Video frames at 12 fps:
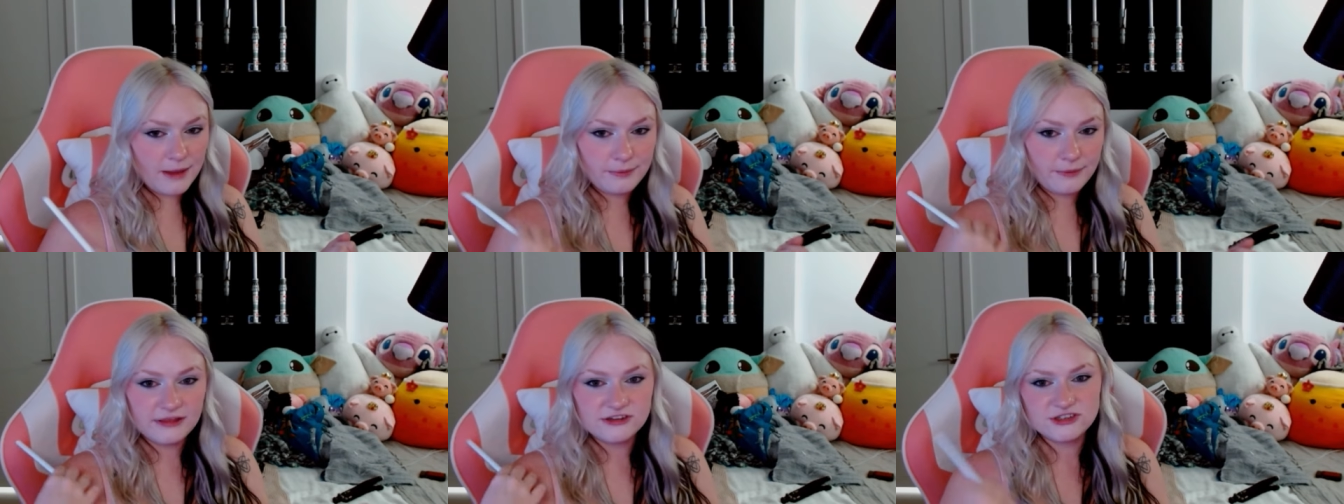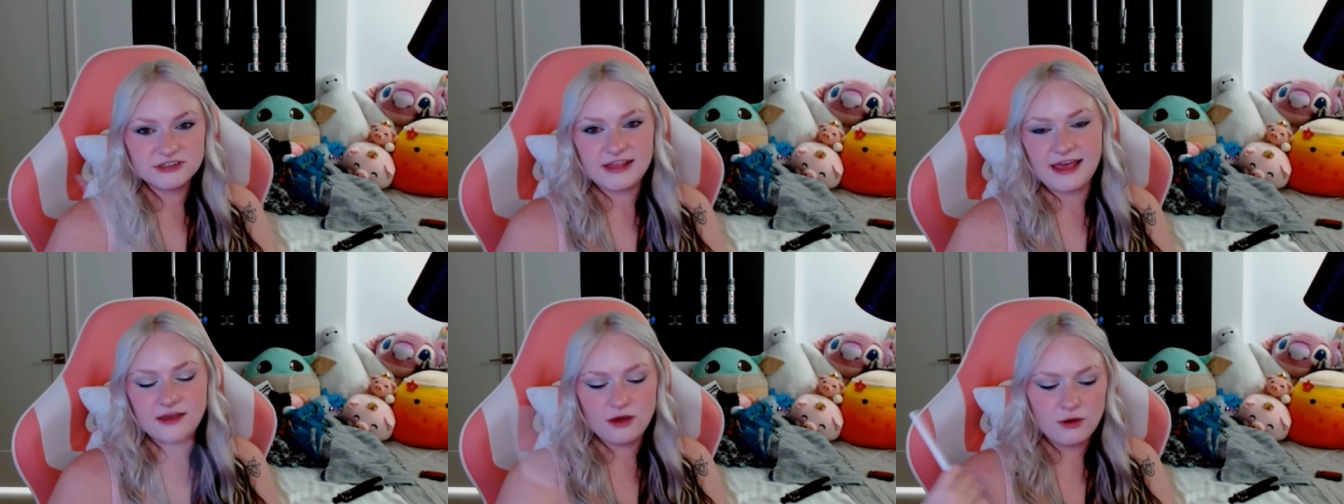probably should
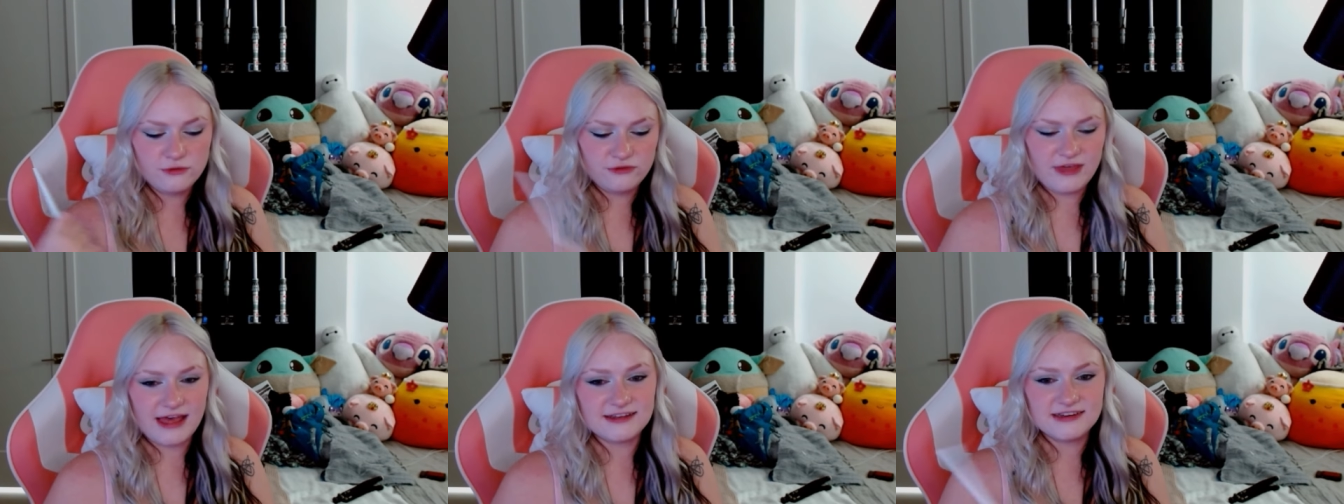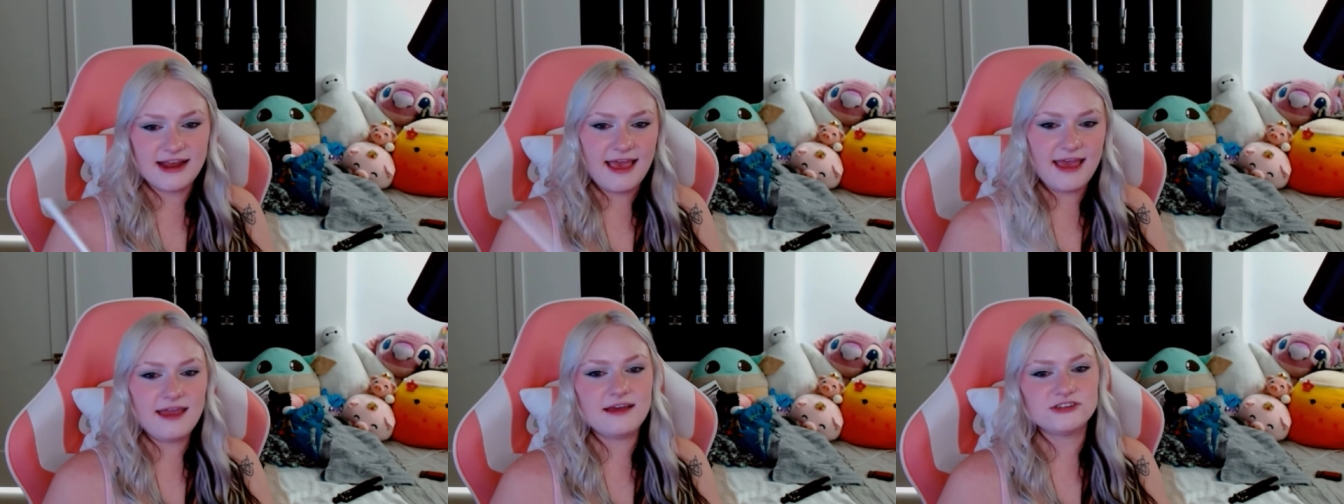like go do that
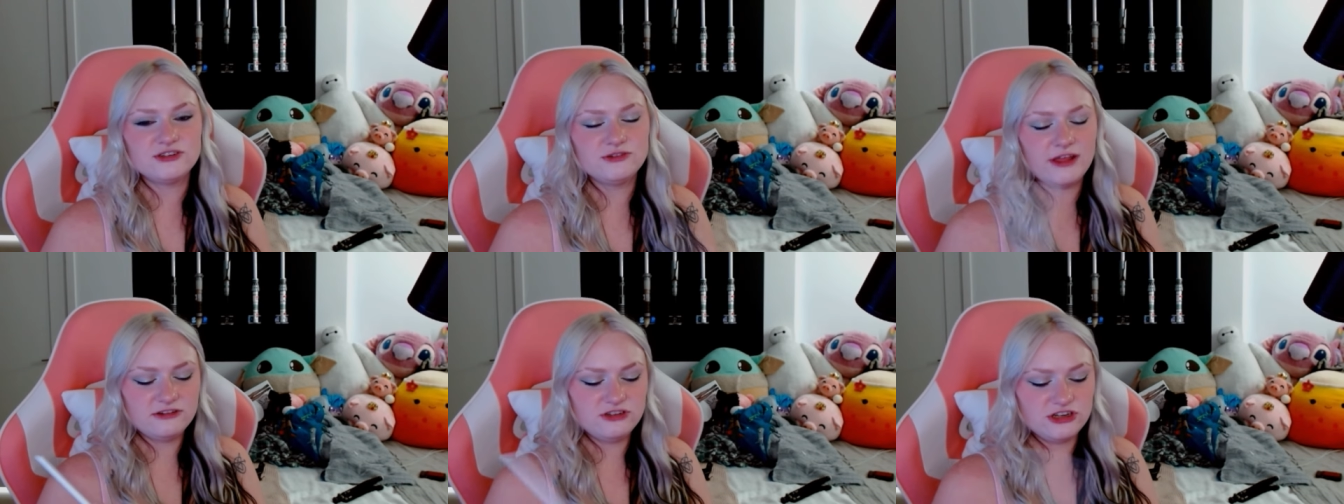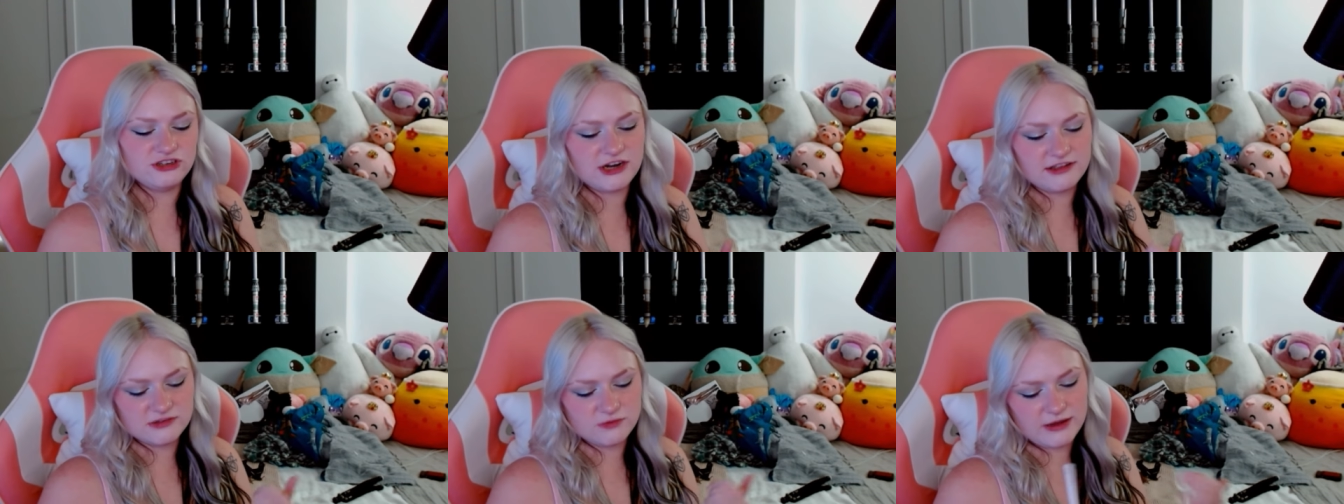today. I should like change out
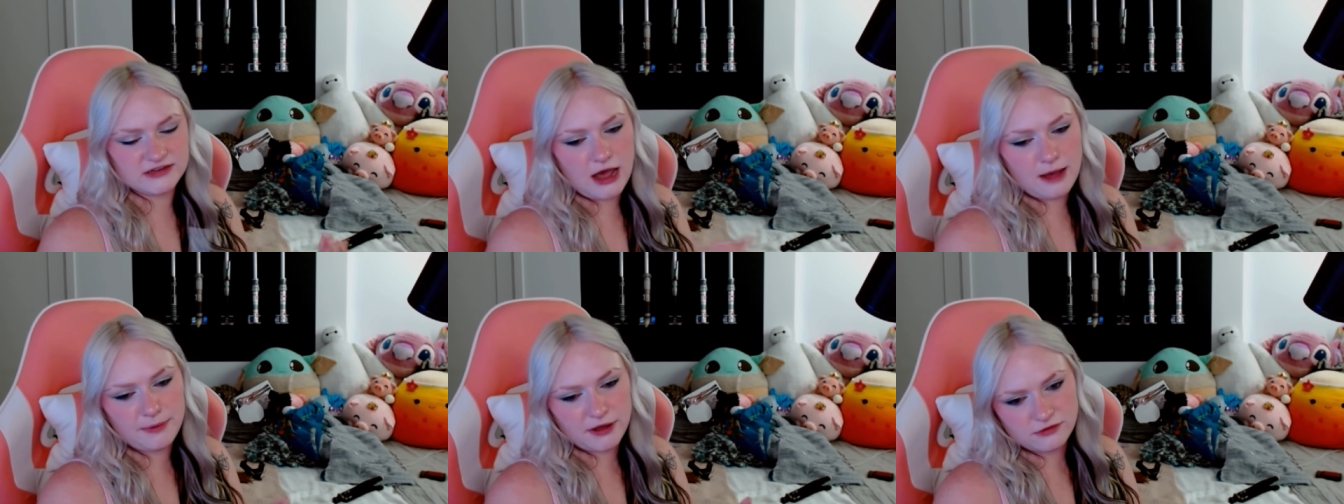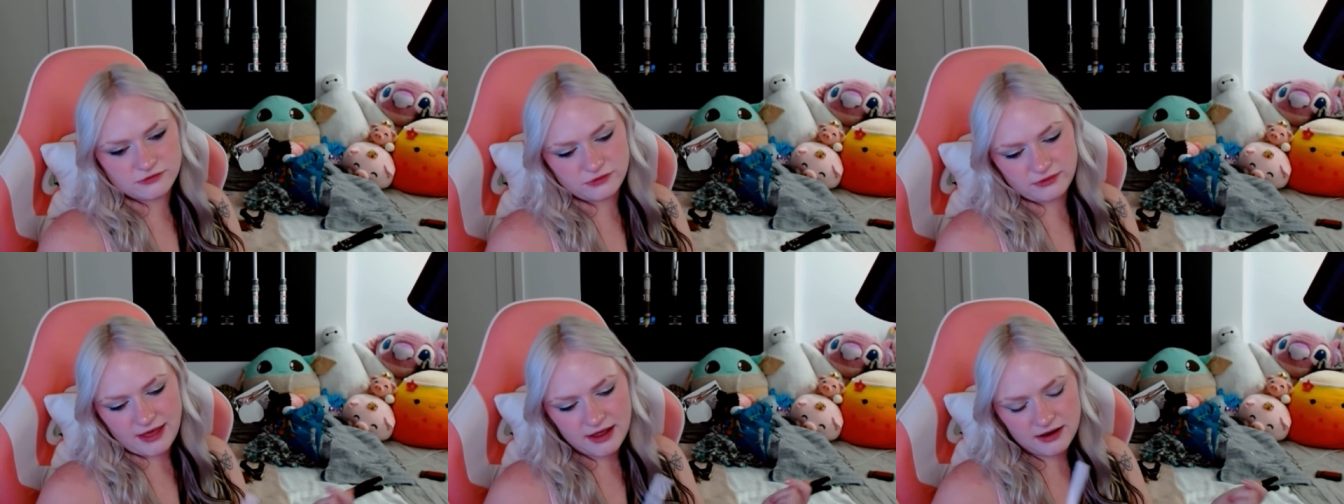of this white top and go do
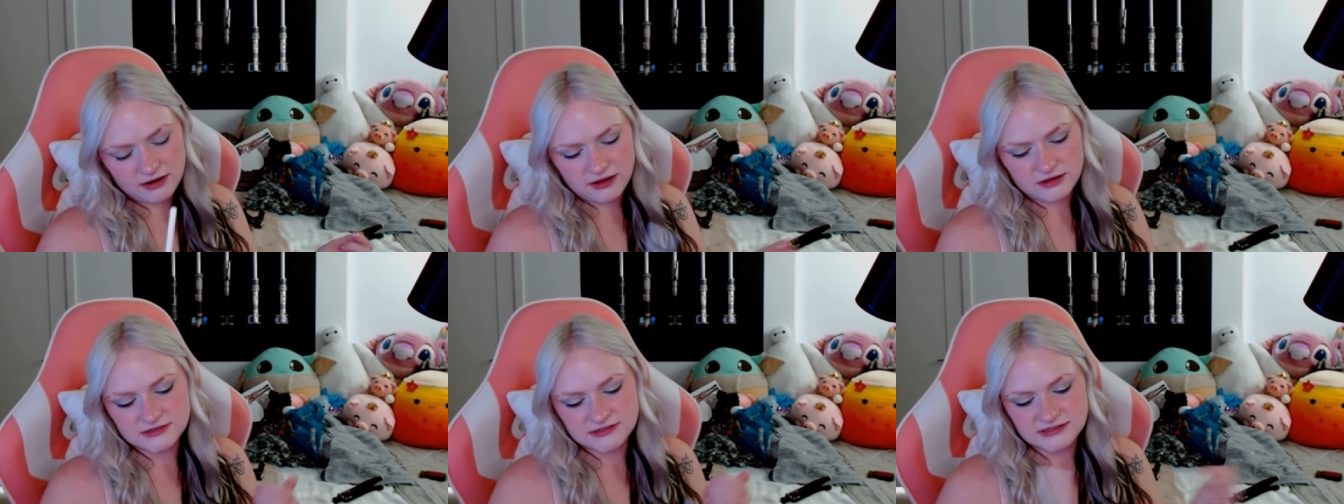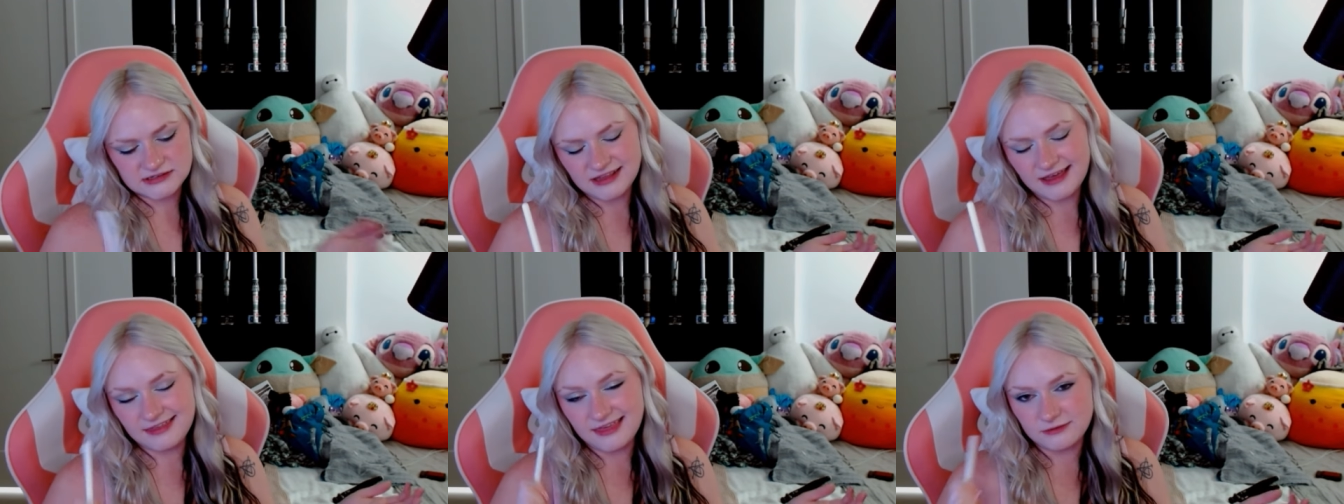that, because
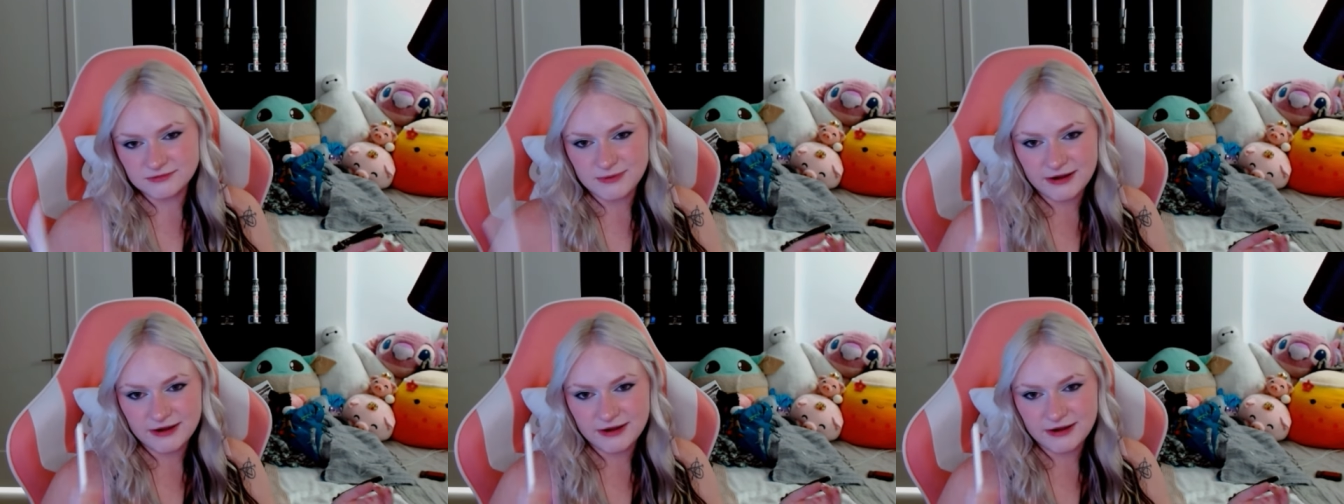like that was my